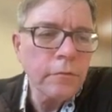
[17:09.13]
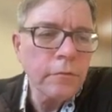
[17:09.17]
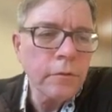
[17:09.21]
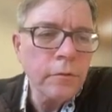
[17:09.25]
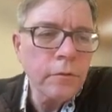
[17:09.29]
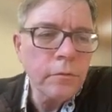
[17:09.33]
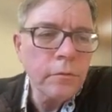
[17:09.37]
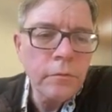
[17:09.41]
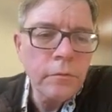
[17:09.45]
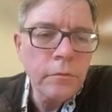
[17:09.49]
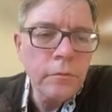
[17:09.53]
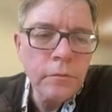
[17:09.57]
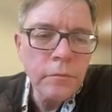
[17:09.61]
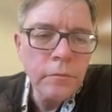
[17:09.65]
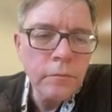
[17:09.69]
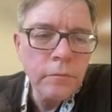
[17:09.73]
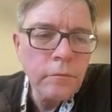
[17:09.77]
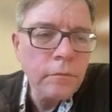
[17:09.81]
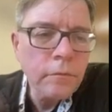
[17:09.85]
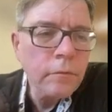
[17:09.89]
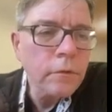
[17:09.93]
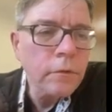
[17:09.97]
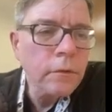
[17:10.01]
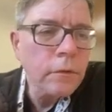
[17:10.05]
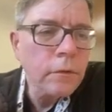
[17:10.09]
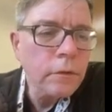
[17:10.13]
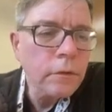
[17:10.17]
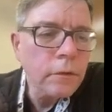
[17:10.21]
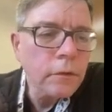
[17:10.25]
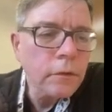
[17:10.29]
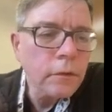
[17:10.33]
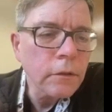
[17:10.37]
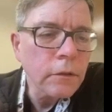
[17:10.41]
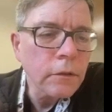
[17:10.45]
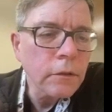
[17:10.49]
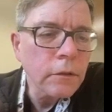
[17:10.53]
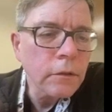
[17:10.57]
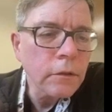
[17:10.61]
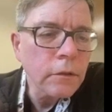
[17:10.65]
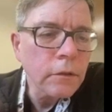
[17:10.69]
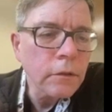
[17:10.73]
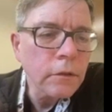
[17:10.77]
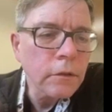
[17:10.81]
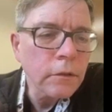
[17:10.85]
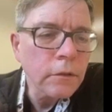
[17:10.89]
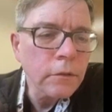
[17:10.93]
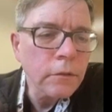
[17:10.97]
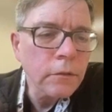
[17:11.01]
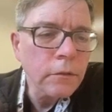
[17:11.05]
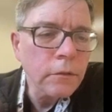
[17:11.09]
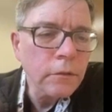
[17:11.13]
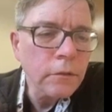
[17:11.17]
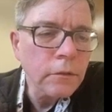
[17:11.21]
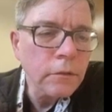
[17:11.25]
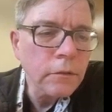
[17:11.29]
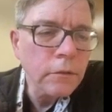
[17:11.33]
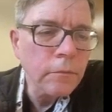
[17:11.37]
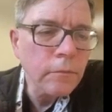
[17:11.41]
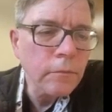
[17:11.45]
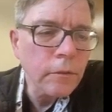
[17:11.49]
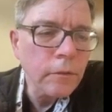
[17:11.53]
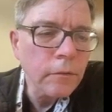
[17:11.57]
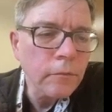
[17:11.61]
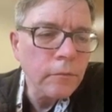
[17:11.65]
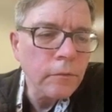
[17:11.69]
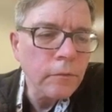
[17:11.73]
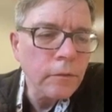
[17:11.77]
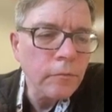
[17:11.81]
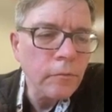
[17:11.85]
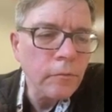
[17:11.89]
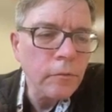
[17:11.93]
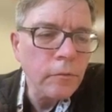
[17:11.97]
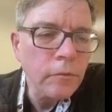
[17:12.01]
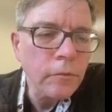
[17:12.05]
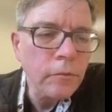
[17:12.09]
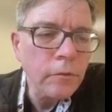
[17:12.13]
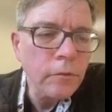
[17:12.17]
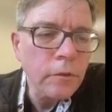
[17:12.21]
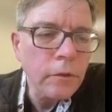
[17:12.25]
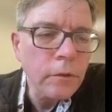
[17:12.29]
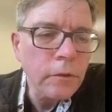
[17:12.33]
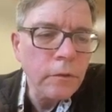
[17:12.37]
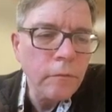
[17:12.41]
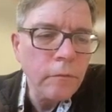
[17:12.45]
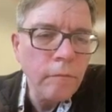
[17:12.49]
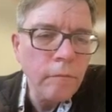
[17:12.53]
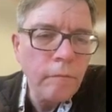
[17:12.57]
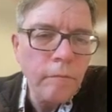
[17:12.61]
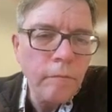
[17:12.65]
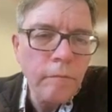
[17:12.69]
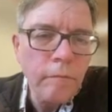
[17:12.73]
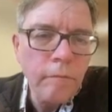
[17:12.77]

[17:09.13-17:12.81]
view. Something went wrong.